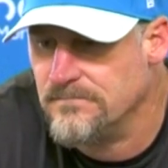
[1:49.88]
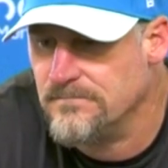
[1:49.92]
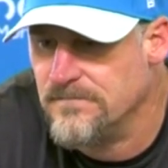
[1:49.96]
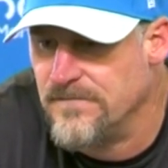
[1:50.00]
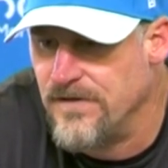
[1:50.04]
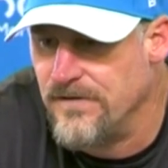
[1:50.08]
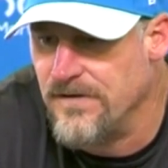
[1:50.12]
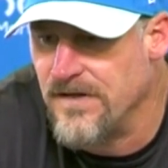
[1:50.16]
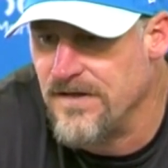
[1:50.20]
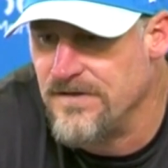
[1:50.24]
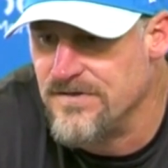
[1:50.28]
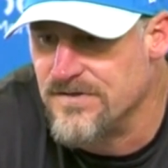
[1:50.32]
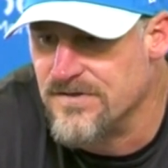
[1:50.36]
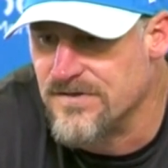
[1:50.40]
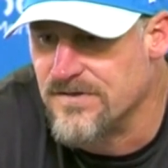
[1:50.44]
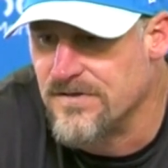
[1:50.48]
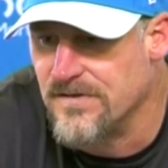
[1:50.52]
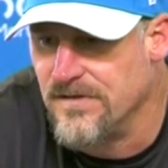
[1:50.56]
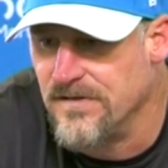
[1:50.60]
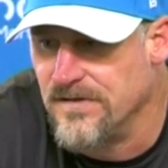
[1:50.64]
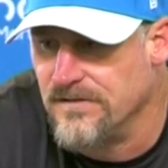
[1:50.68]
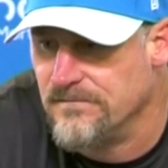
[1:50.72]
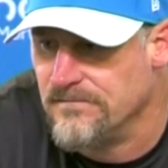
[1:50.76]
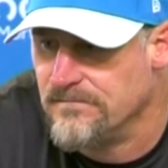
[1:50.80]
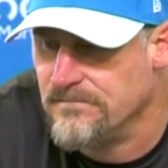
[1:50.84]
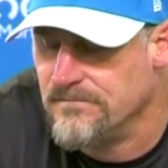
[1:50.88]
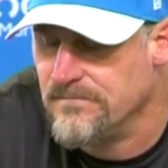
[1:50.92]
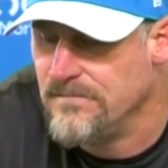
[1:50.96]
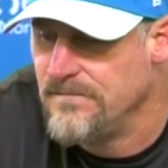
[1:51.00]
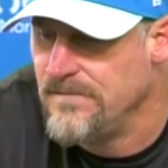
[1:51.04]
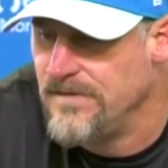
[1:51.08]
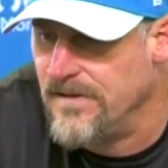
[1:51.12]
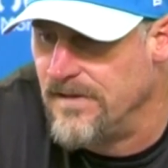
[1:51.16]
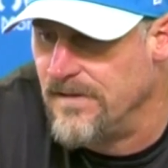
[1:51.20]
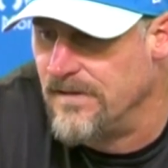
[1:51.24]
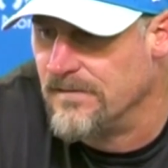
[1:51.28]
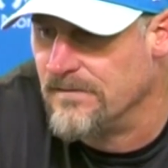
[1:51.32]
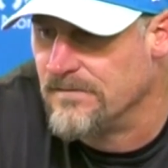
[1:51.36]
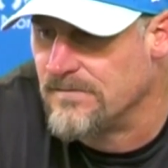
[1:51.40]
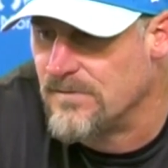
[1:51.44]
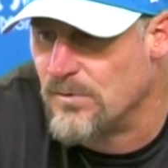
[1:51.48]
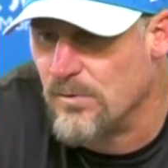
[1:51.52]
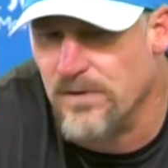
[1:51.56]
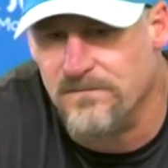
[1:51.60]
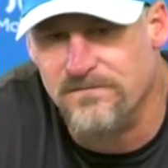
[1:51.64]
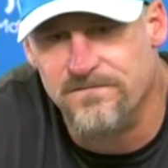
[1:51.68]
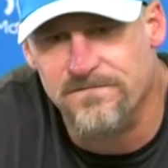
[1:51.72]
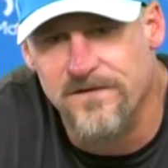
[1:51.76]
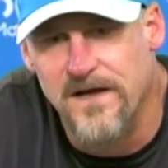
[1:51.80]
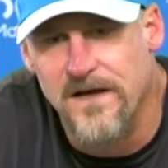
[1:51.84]
they're not just going to, you know,
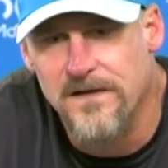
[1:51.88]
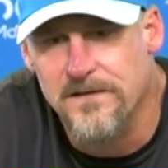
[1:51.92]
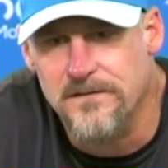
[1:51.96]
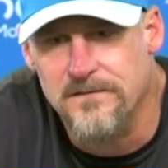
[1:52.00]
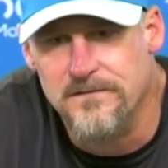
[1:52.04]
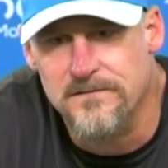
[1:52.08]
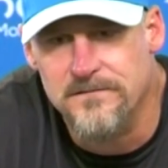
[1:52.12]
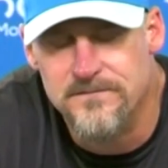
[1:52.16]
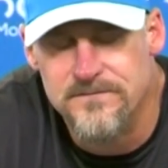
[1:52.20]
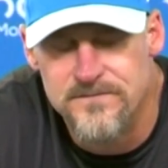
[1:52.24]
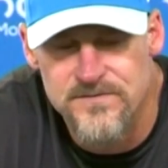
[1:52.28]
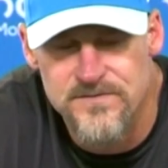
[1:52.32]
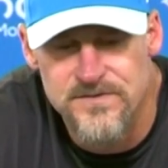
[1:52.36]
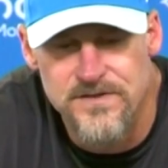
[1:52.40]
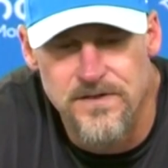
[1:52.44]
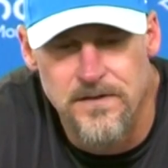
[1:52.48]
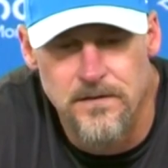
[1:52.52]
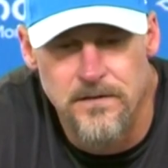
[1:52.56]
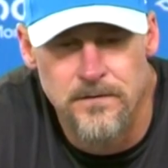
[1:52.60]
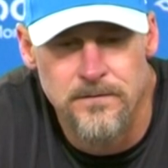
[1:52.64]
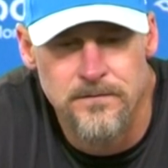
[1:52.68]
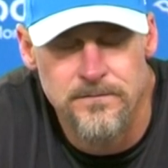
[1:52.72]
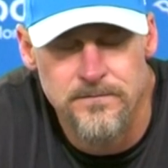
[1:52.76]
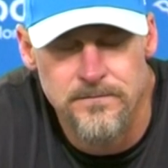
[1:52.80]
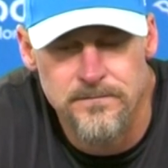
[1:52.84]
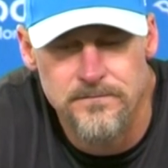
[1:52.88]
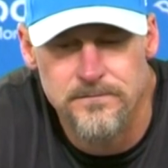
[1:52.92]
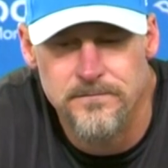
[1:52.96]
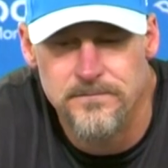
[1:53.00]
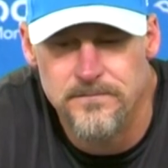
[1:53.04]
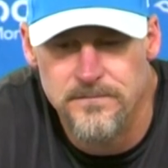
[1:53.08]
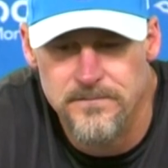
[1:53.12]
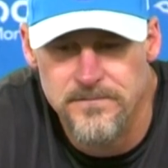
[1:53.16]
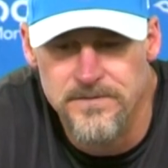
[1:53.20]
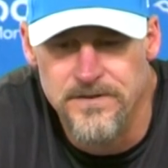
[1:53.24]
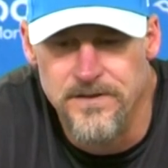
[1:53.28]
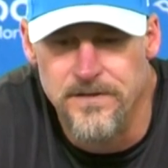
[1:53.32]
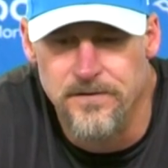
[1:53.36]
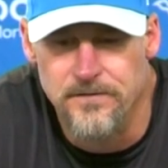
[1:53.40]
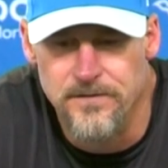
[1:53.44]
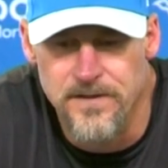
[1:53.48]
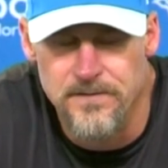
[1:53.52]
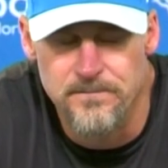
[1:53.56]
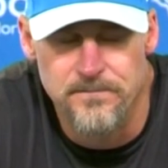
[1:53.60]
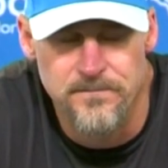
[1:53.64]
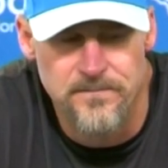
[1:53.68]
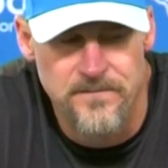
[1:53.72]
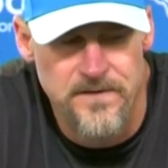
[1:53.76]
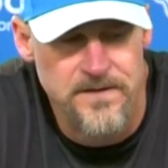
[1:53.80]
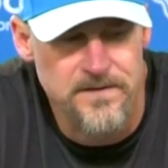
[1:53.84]
quit fighting. So, you know,
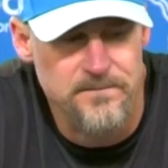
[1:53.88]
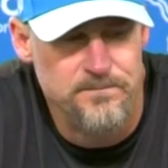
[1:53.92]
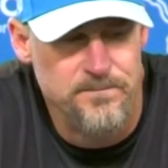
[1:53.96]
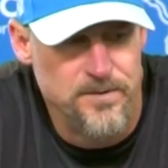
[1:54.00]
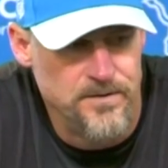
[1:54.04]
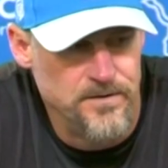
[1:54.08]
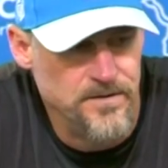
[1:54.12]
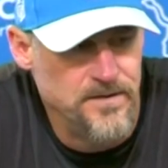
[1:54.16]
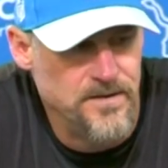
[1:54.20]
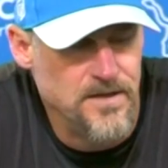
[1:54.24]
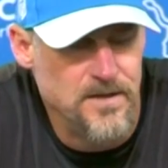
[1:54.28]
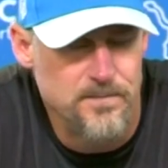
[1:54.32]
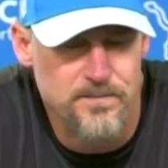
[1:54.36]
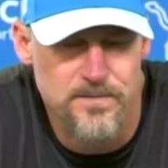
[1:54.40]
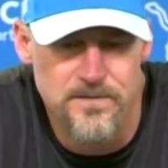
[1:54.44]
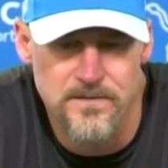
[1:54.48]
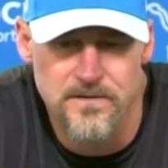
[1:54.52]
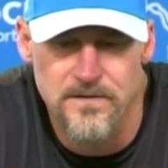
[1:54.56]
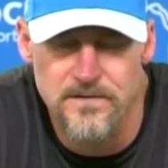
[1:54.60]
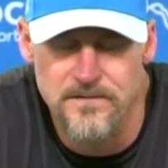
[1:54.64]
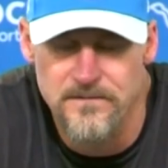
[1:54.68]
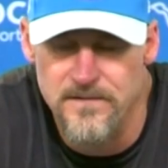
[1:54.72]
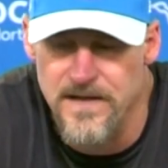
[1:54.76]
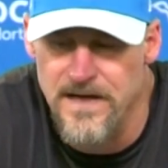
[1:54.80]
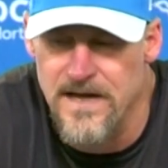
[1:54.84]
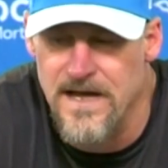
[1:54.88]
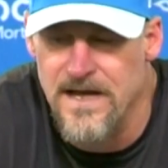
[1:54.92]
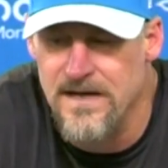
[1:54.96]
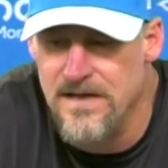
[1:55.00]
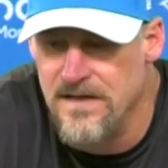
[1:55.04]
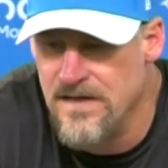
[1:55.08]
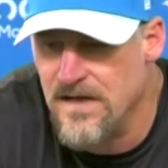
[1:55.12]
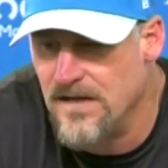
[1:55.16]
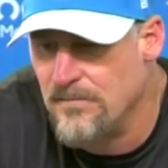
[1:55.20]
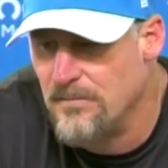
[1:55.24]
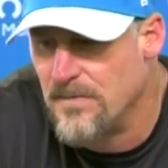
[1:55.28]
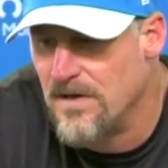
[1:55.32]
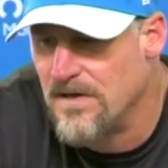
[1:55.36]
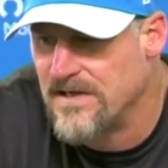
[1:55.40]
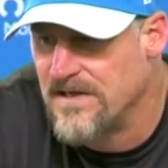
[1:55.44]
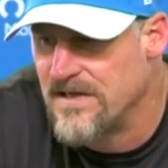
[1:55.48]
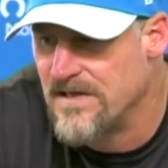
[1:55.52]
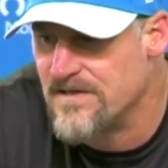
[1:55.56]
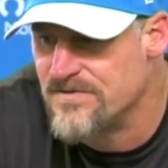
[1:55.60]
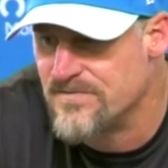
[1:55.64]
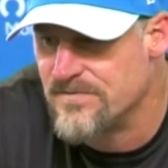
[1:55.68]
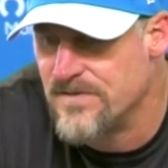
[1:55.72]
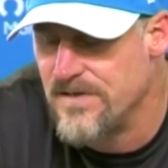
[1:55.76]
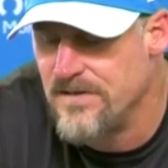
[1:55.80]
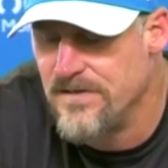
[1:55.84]
they put it up, and I didn't have my
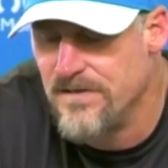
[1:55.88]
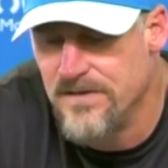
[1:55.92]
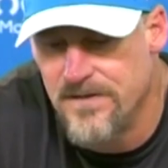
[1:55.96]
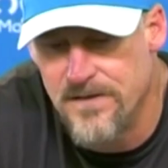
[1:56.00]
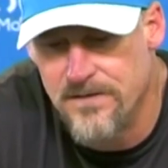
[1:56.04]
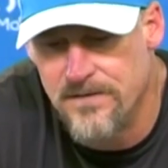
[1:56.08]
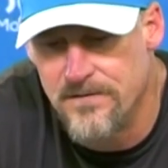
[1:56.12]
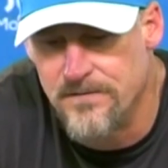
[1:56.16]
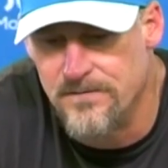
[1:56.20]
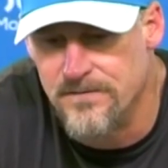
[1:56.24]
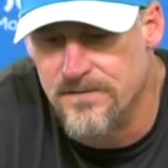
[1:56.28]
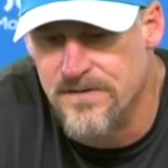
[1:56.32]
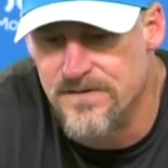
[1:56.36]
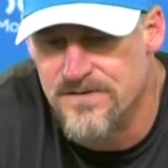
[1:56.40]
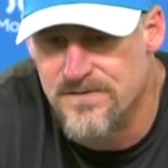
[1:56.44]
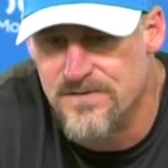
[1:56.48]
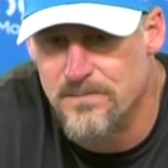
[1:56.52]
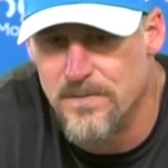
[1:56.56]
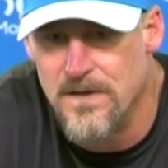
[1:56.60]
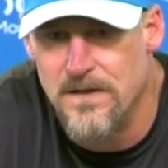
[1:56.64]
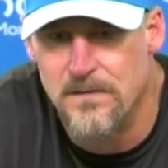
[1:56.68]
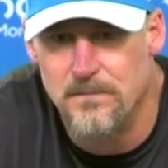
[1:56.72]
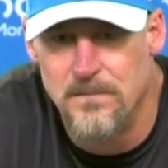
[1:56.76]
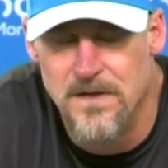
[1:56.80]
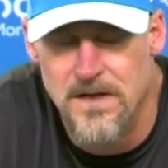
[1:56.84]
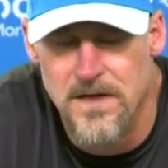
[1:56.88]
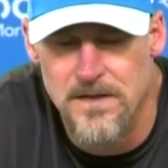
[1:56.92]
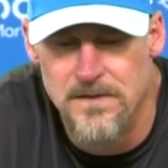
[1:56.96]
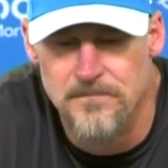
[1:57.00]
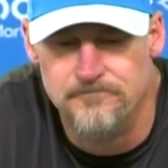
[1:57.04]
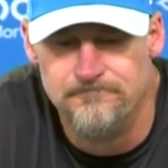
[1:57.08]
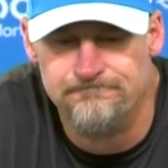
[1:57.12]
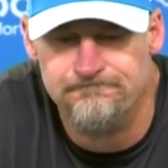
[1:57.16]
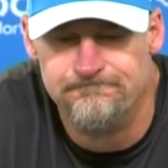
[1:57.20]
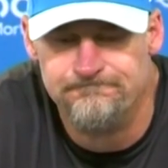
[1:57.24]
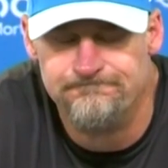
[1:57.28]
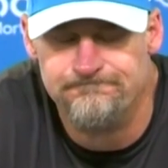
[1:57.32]
guys ready to go. That's the bottom line.